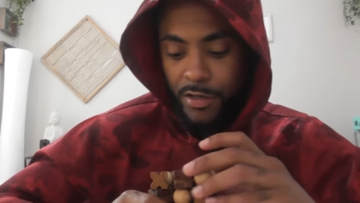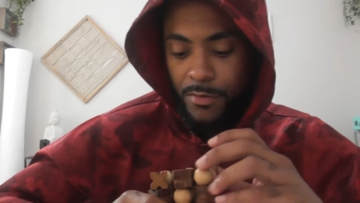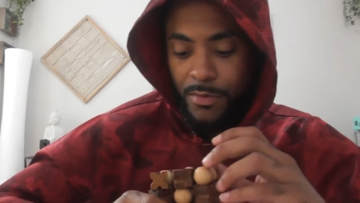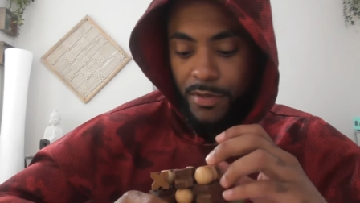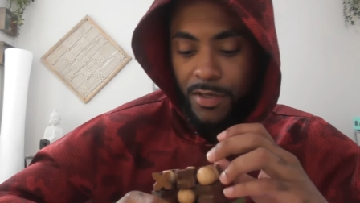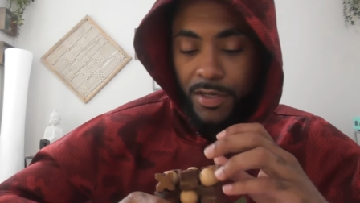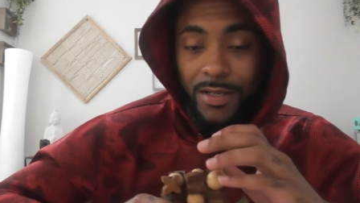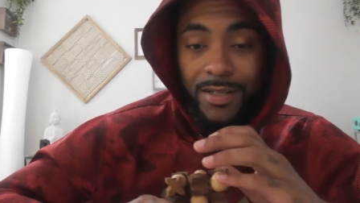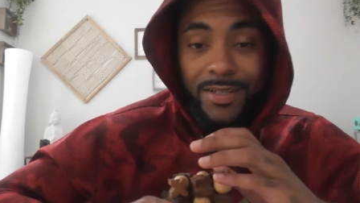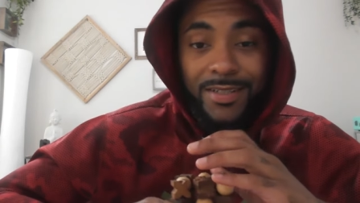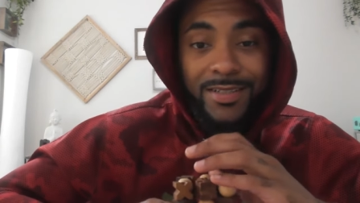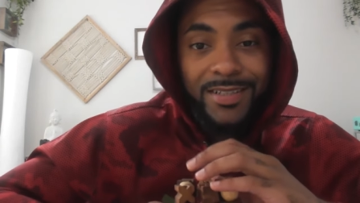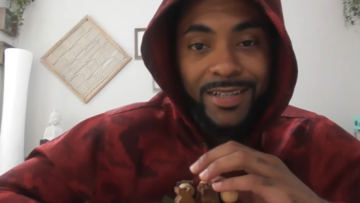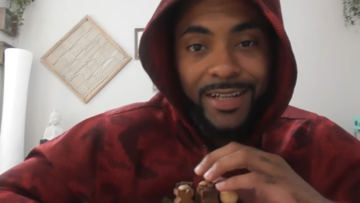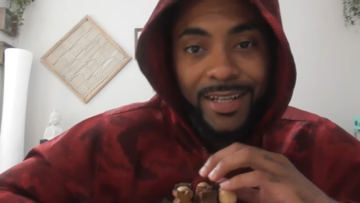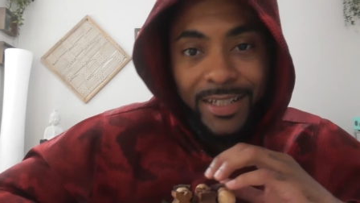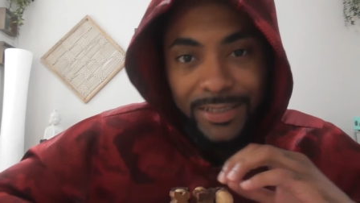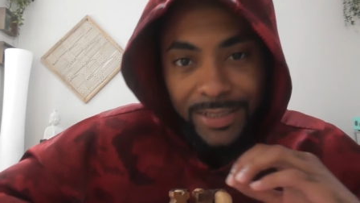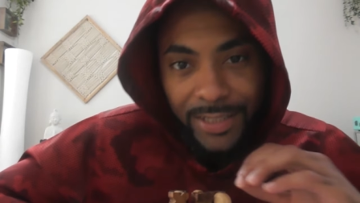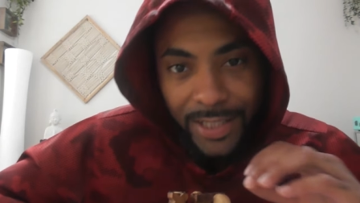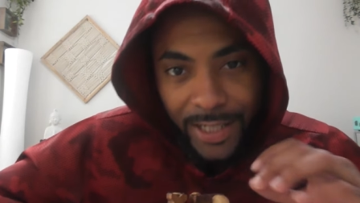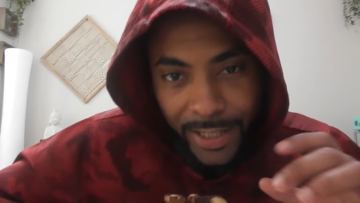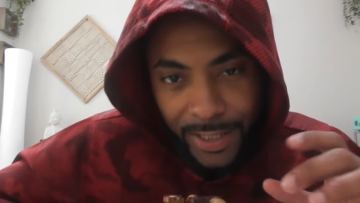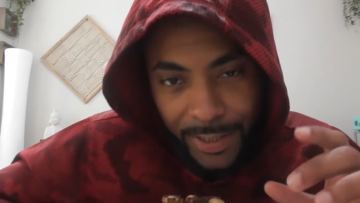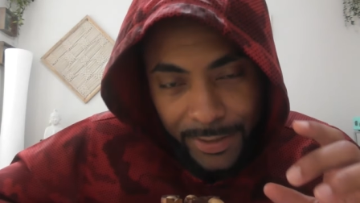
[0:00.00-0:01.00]
because
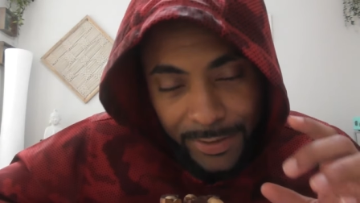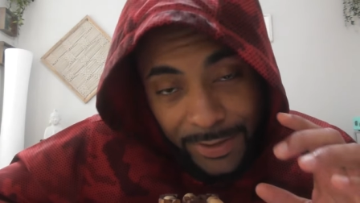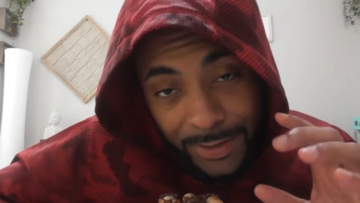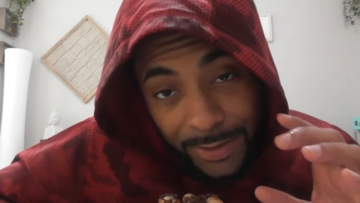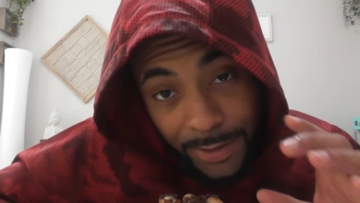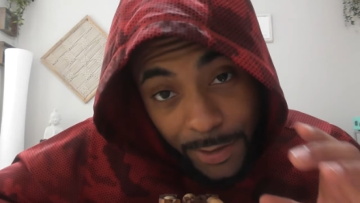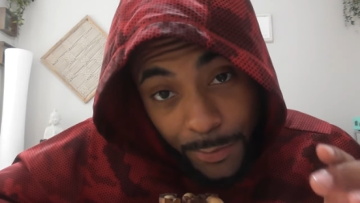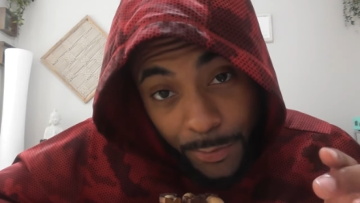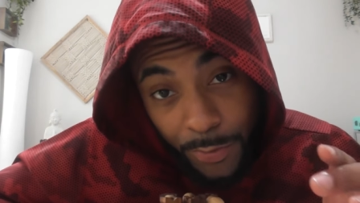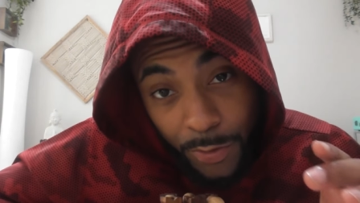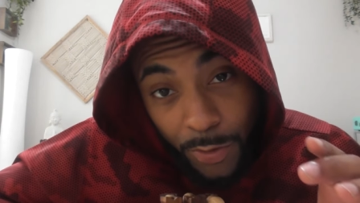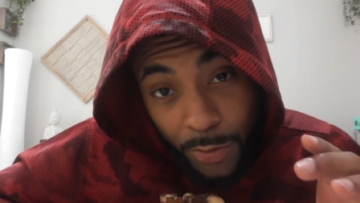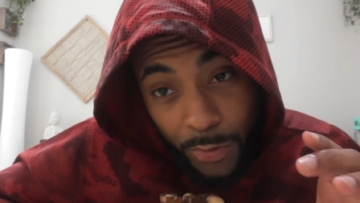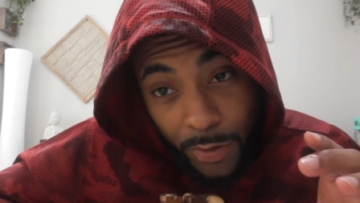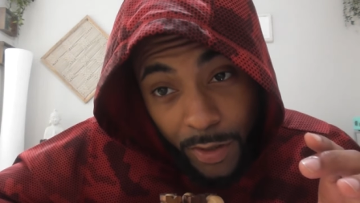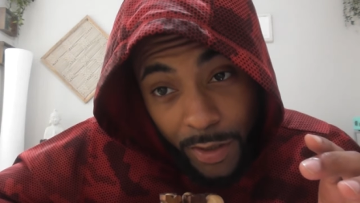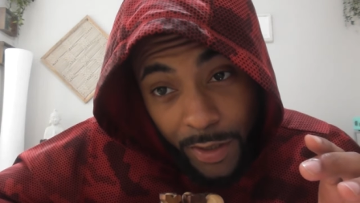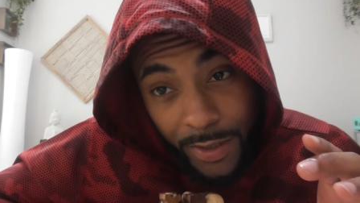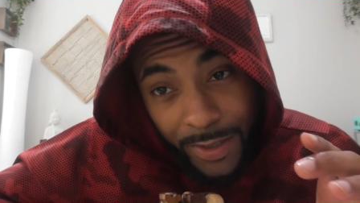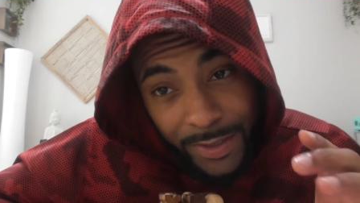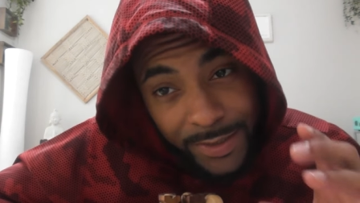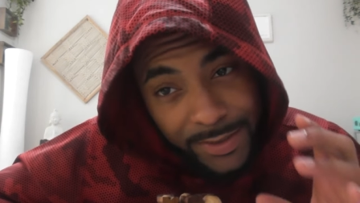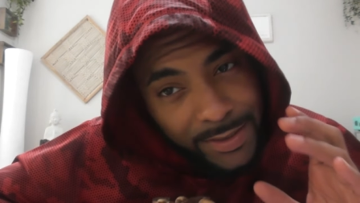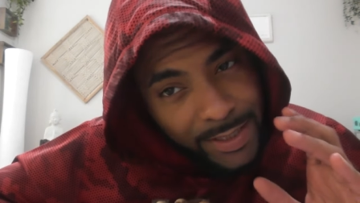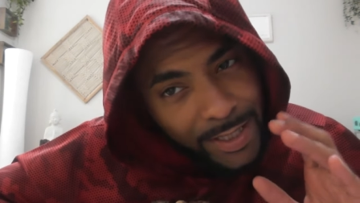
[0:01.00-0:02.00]
that's like a simple one.
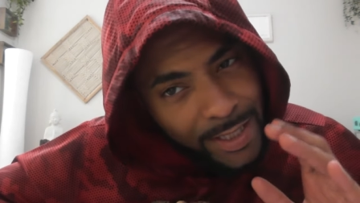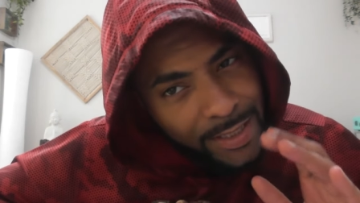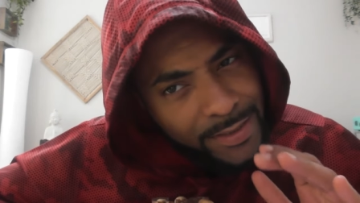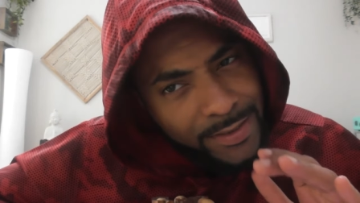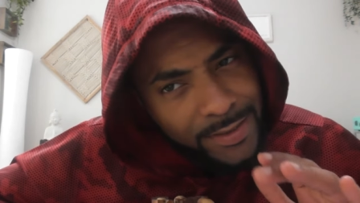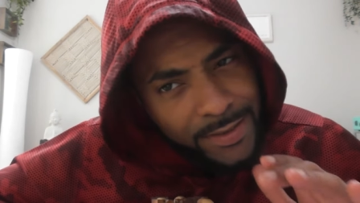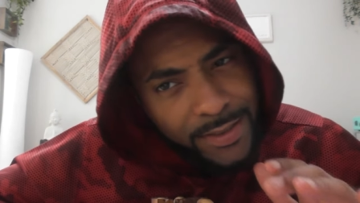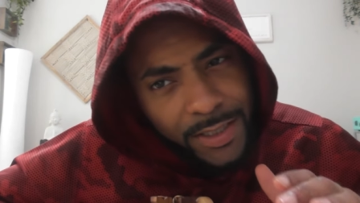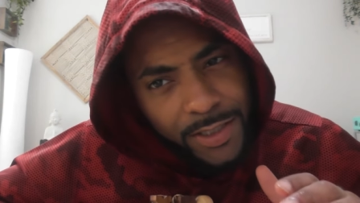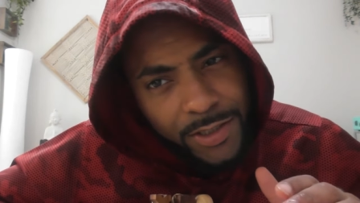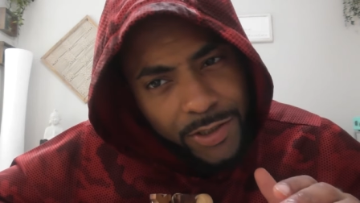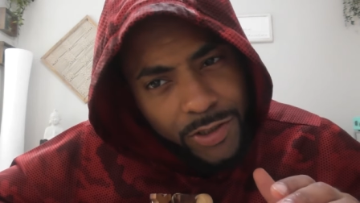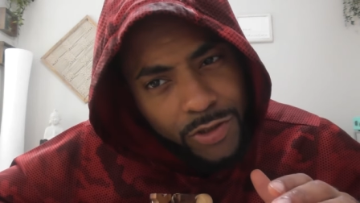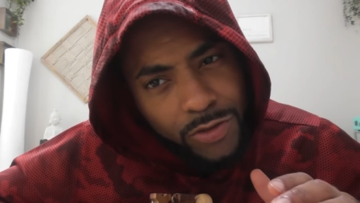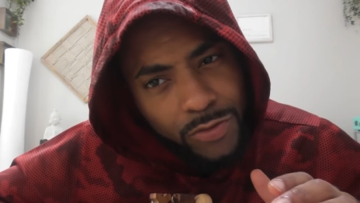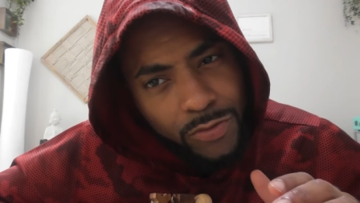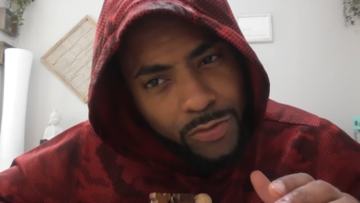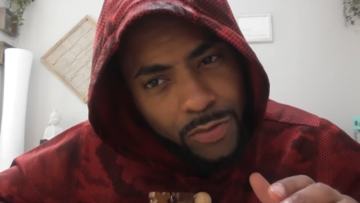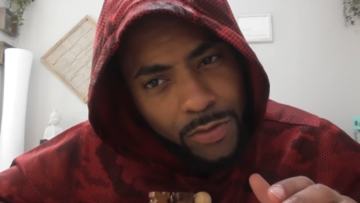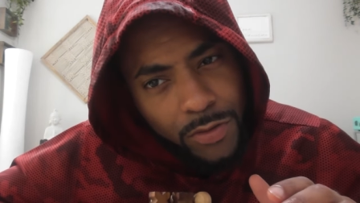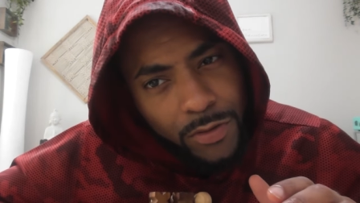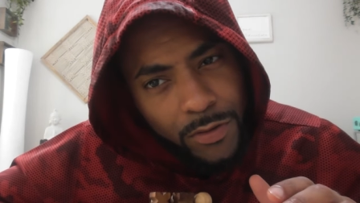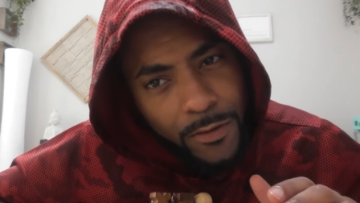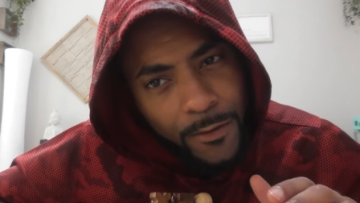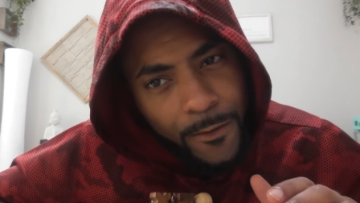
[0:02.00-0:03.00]
It's not
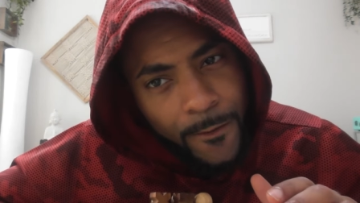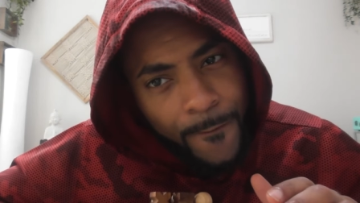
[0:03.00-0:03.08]
sexual.